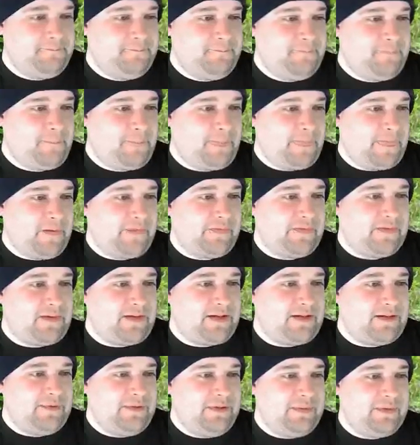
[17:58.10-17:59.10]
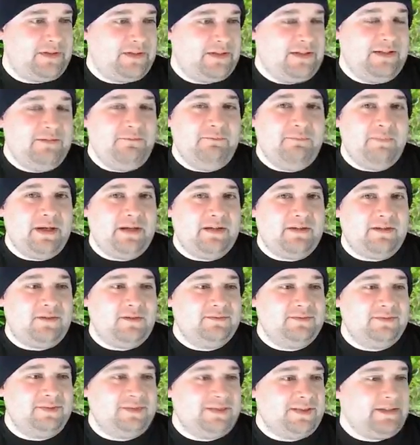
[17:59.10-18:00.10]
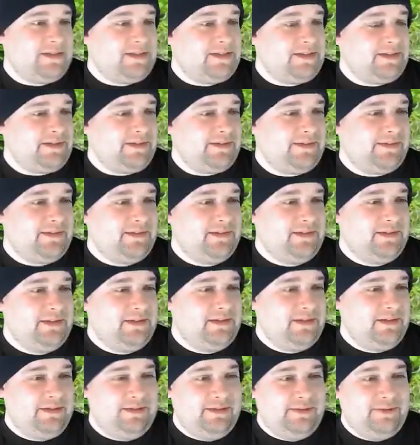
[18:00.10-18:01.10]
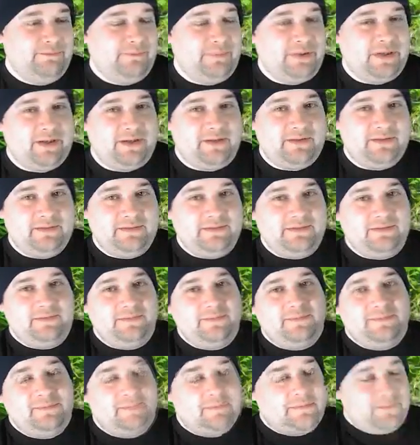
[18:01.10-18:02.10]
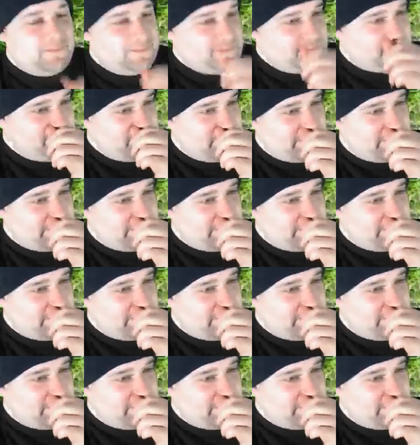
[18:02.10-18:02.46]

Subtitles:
There's a lot of people that keep male-only tanks, but I